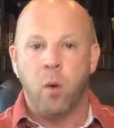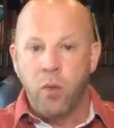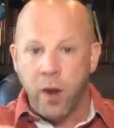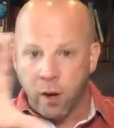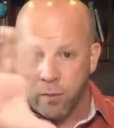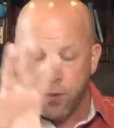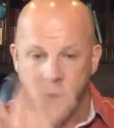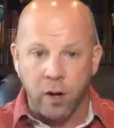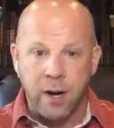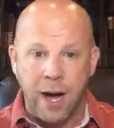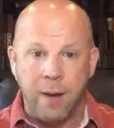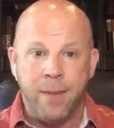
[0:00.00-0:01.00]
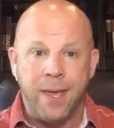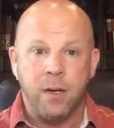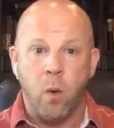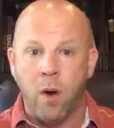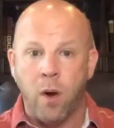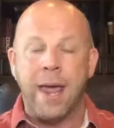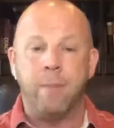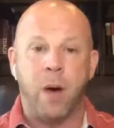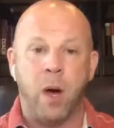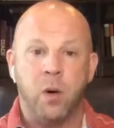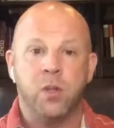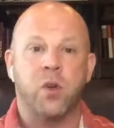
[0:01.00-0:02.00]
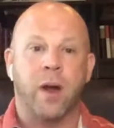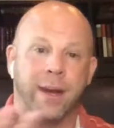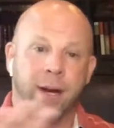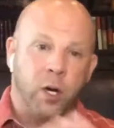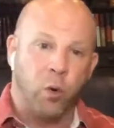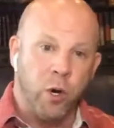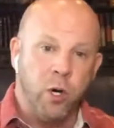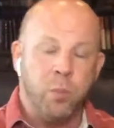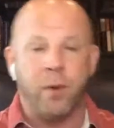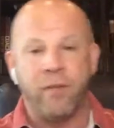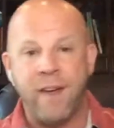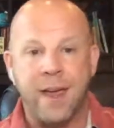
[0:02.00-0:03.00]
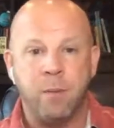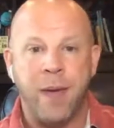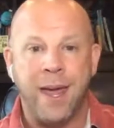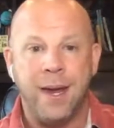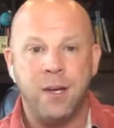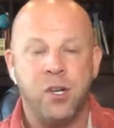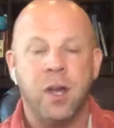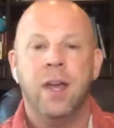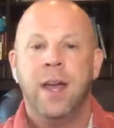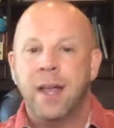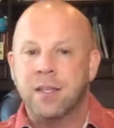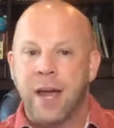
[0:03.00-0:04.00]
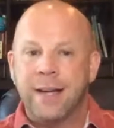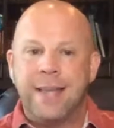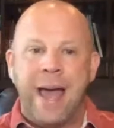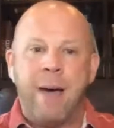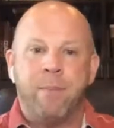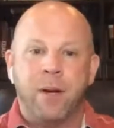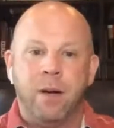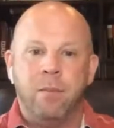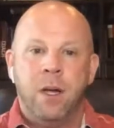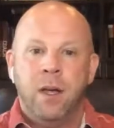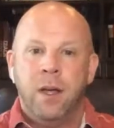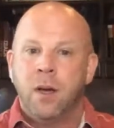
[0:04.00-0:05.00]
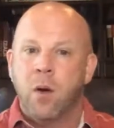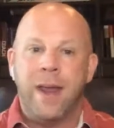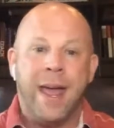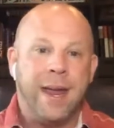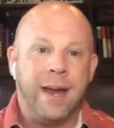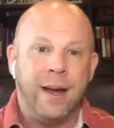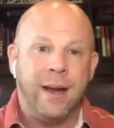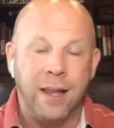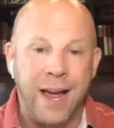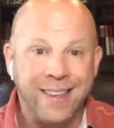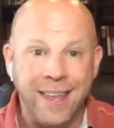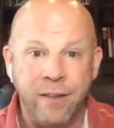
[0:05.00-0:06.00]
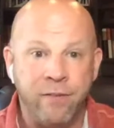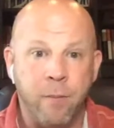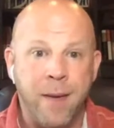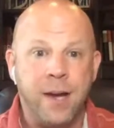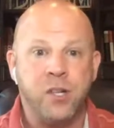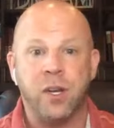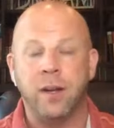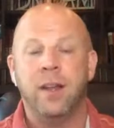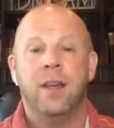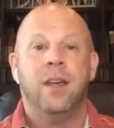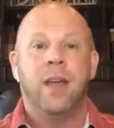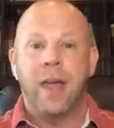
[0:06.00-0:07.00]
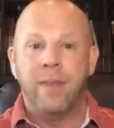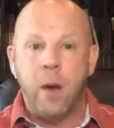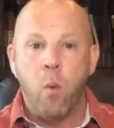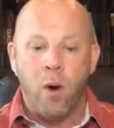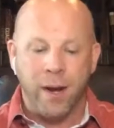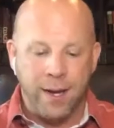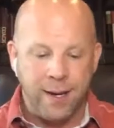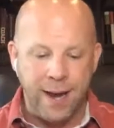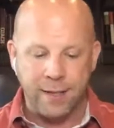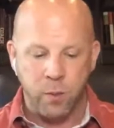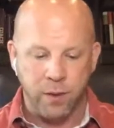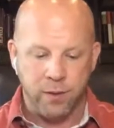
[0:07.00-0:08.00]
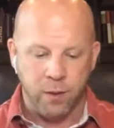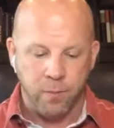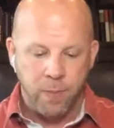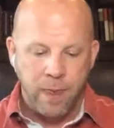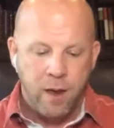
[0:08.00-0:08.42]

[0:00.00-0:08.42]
their comment on a post or in a group, a fan page, it's like tapping them, but hey, I like that information, and they want to connect with you.